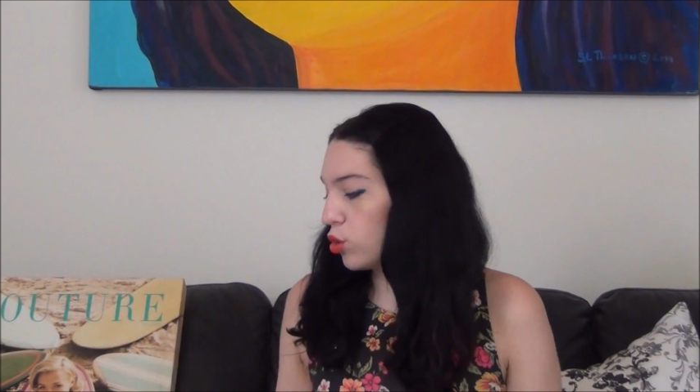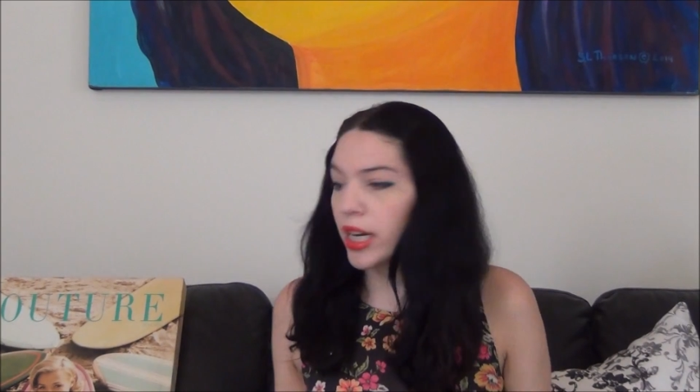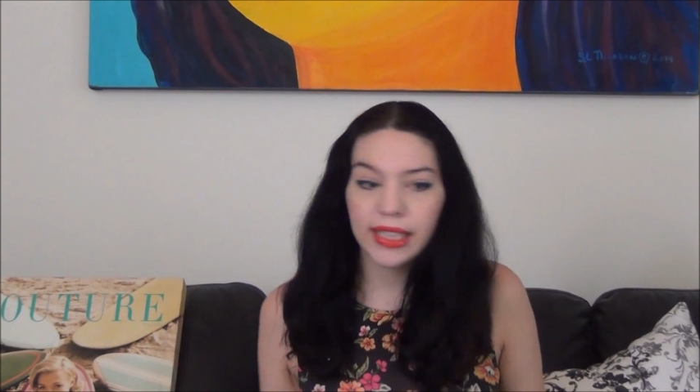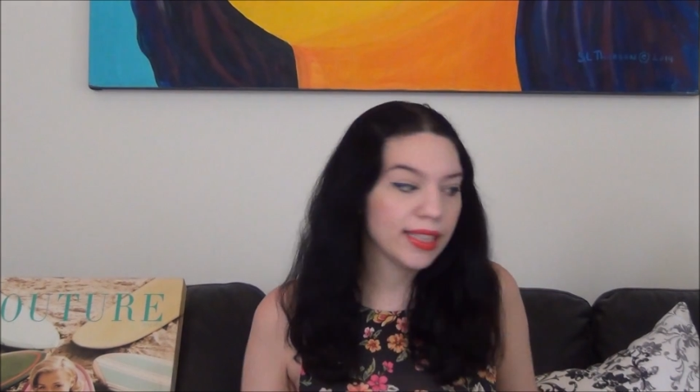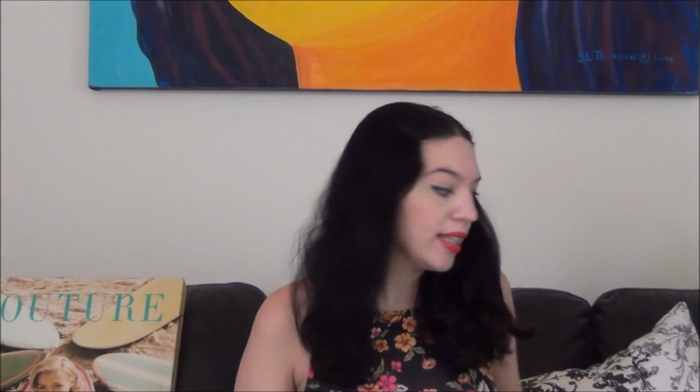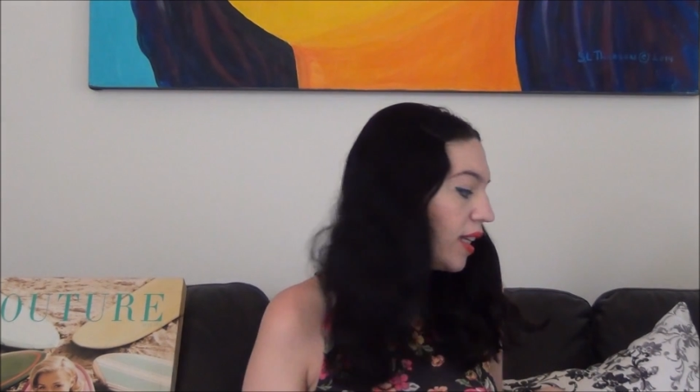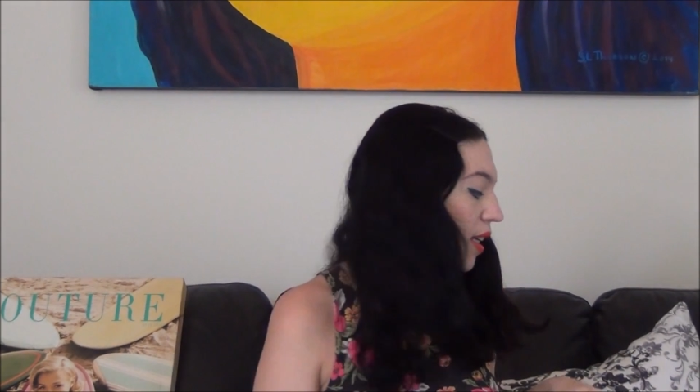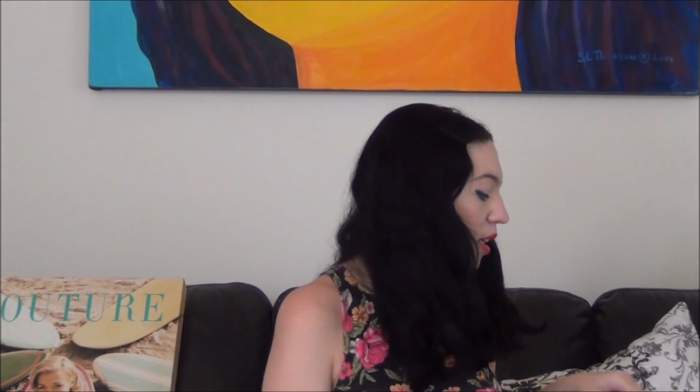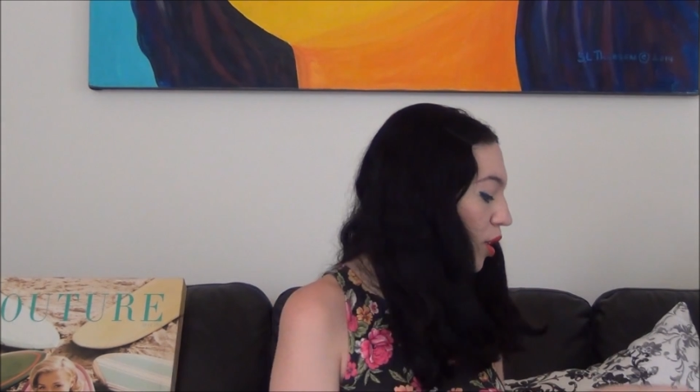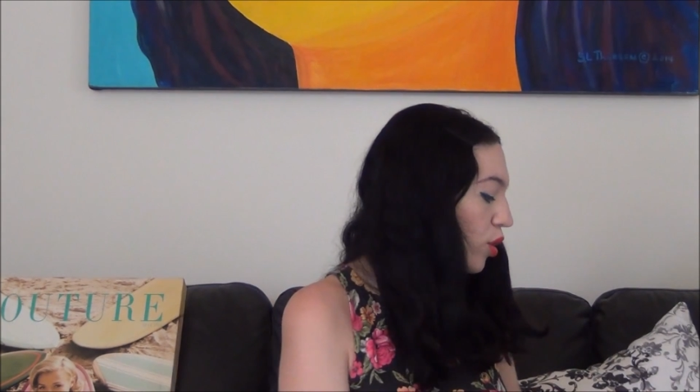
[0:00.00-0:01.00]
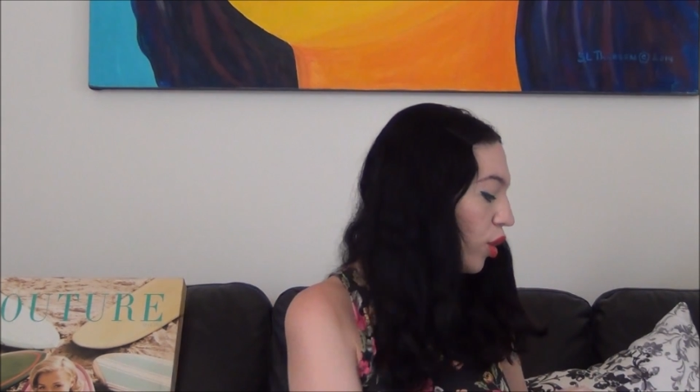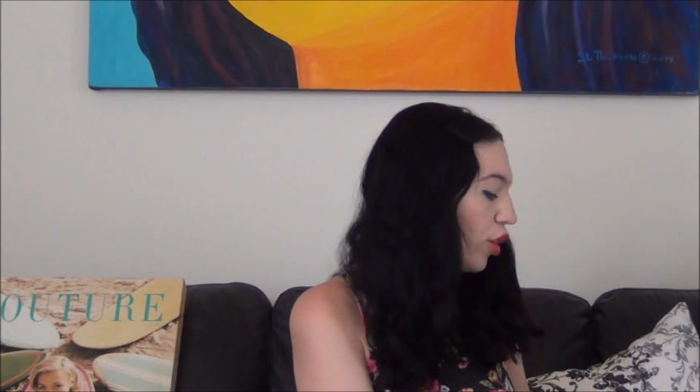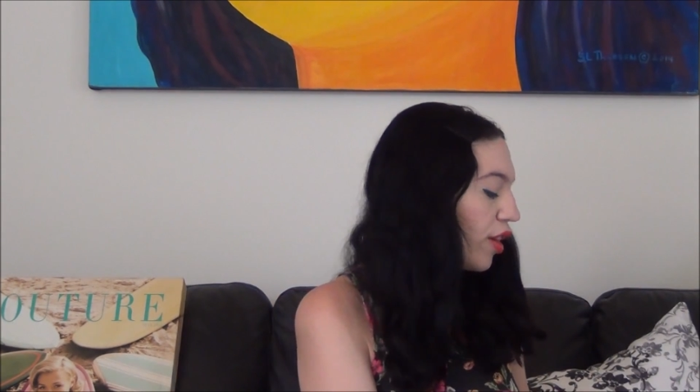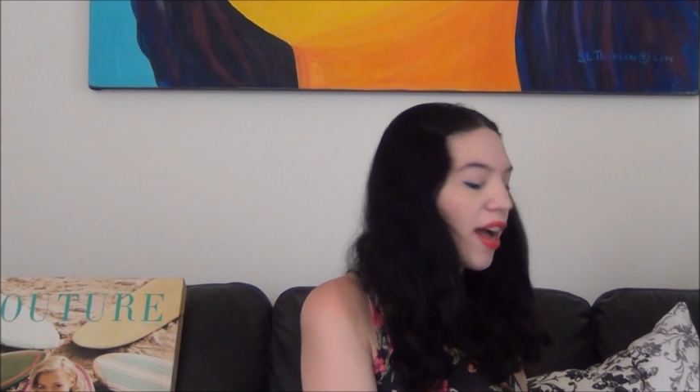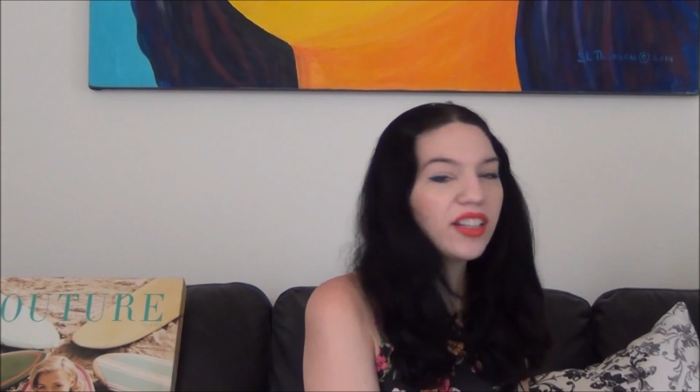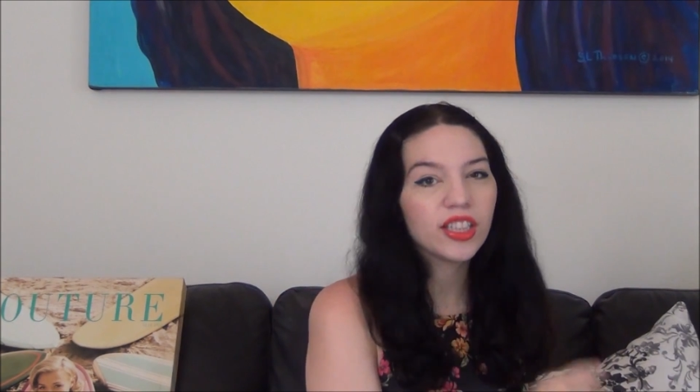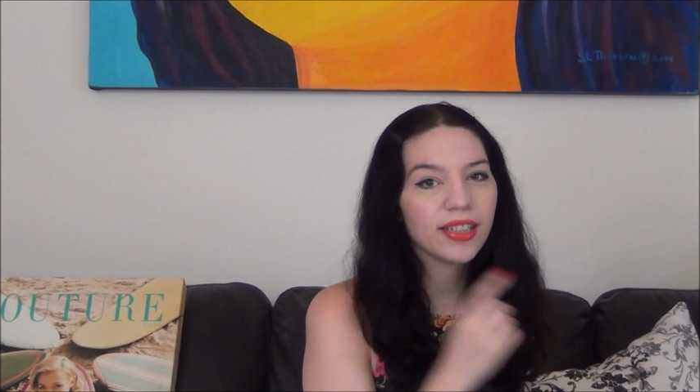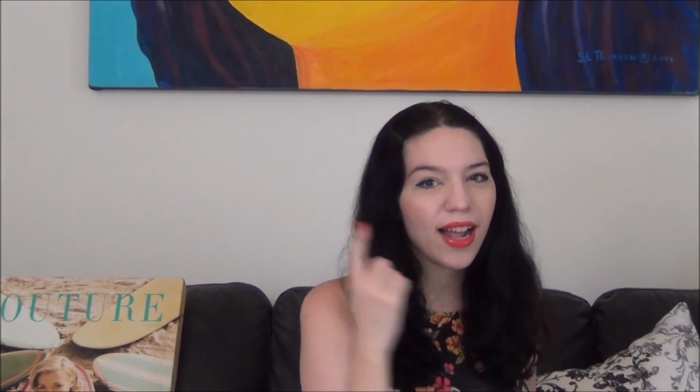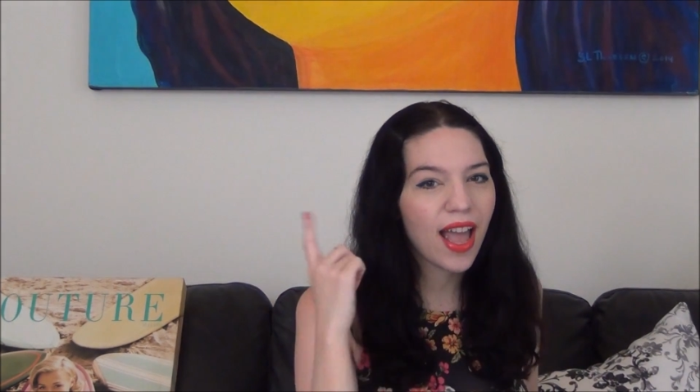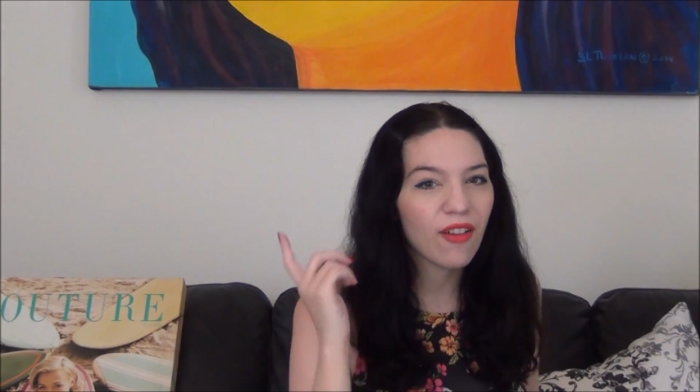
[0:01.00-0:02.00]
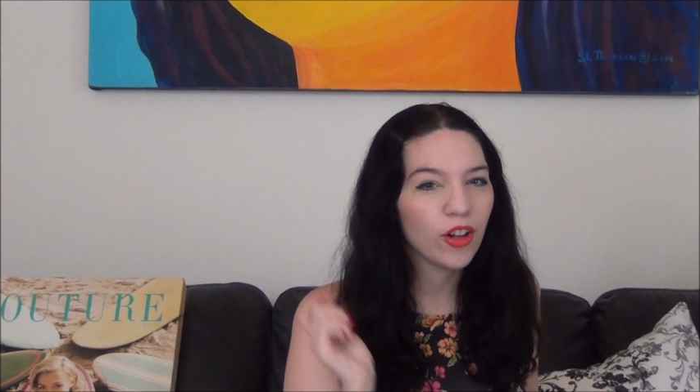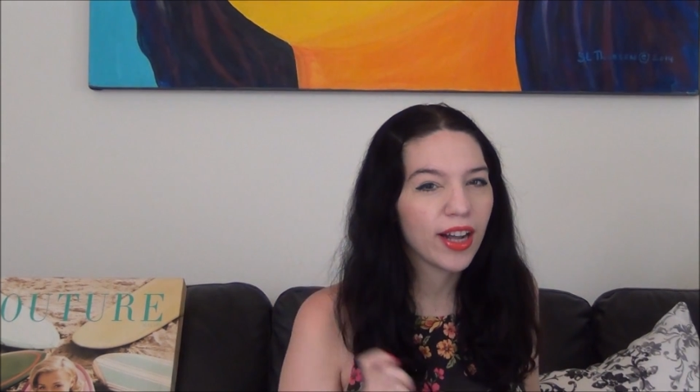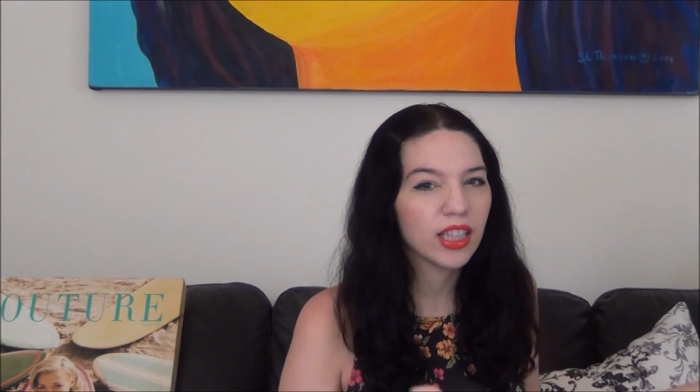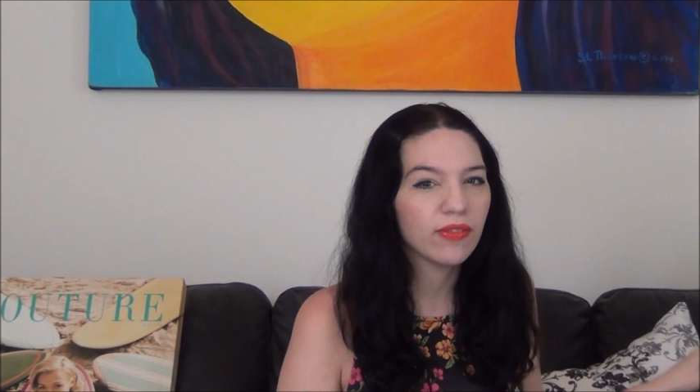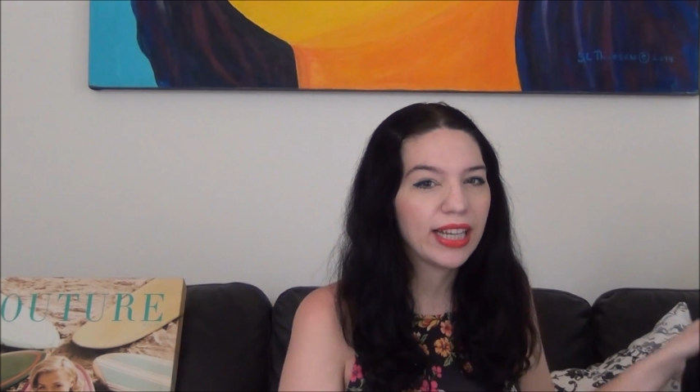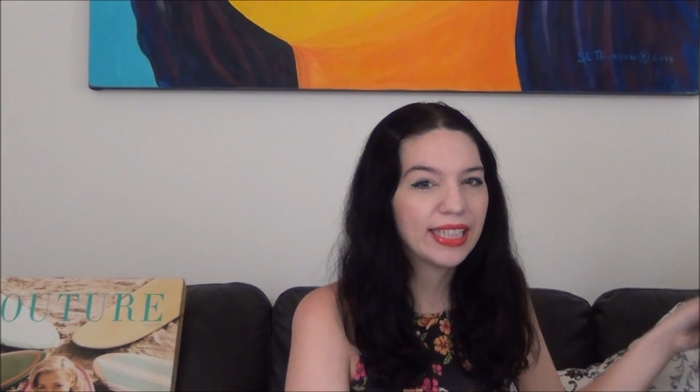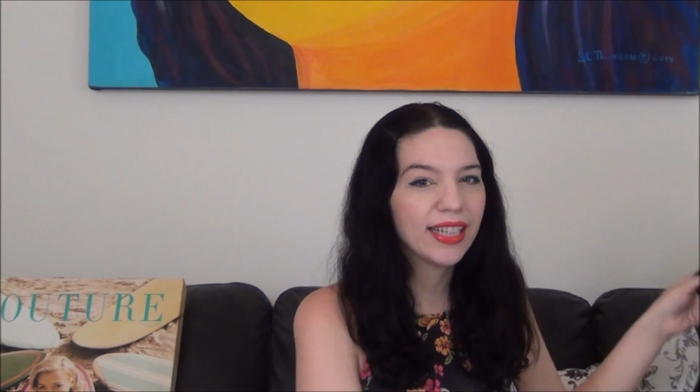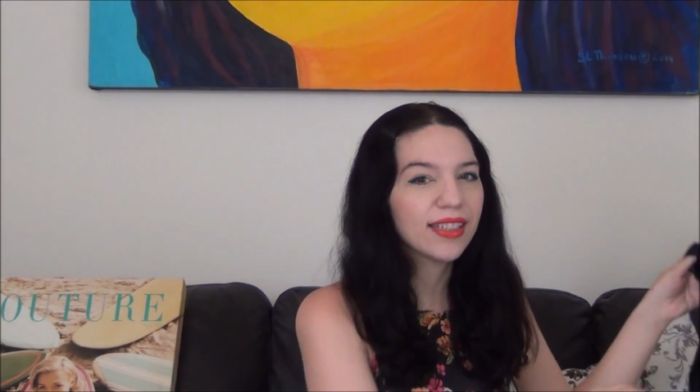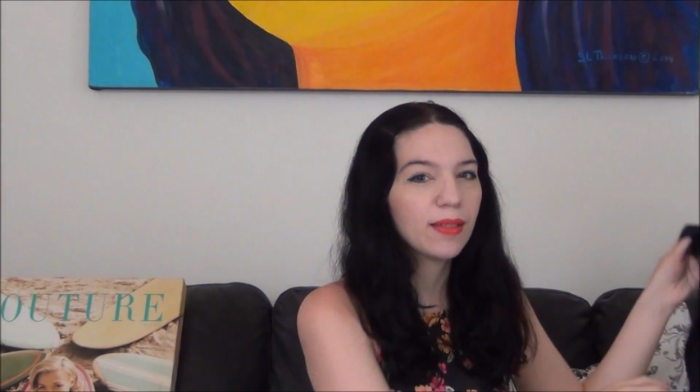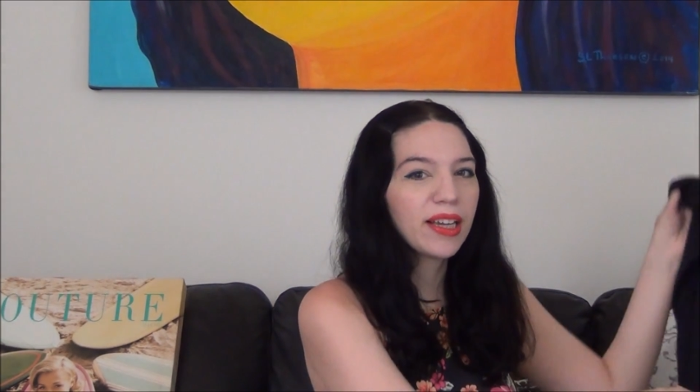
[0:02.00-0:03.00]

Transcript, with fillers: dresses, or I just, I have all kinds of ideas.